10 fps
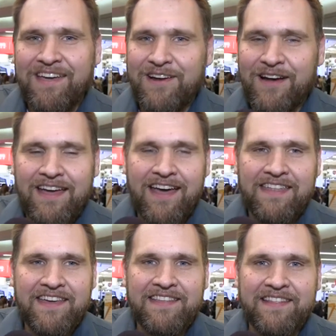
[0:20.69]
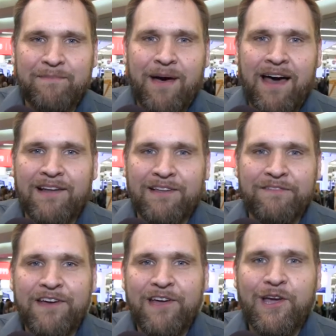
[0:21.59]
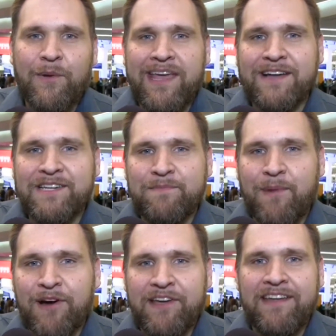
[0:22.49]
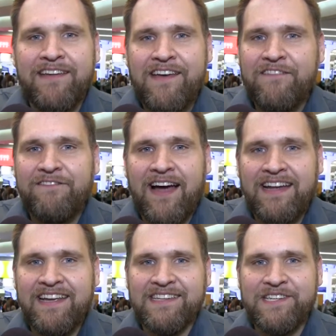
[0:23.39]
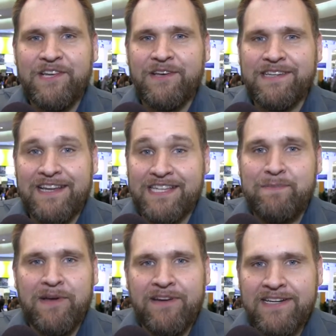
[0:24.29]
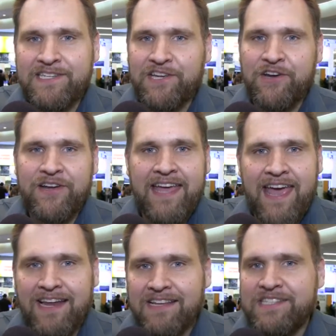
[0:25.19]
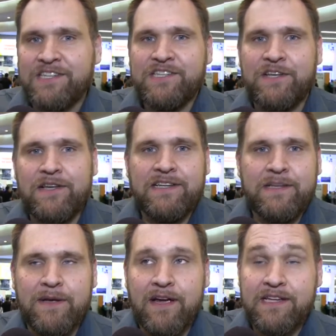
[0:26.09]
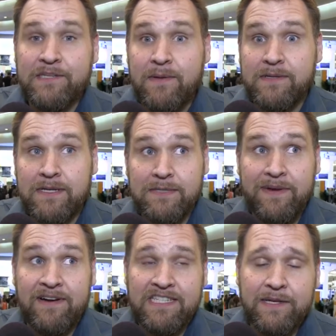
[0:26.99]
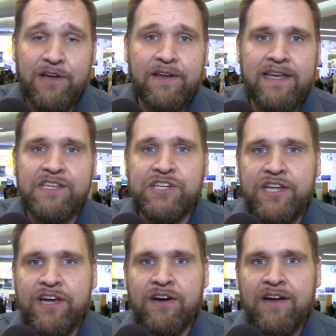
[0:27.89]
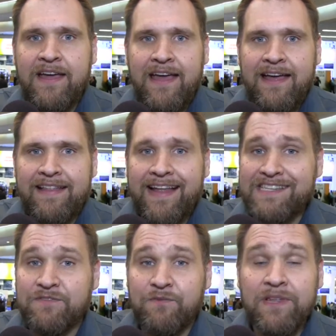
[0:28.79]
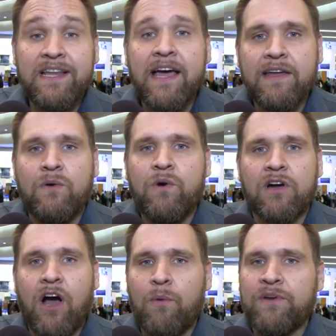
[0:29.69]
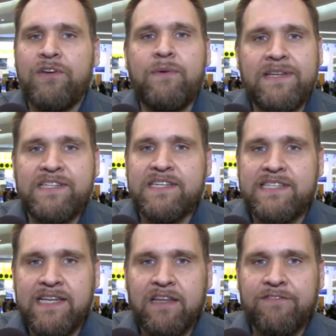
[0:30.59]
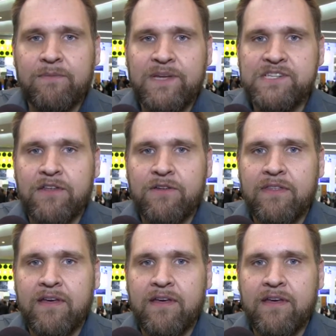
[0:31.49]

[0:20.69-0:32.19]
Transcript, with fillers: You know, I, I think that the model of going out to the market, finding a an experienced security analyst, ex- experienced security engineer, that's really not going to work. All we're doing is just stealing from each other.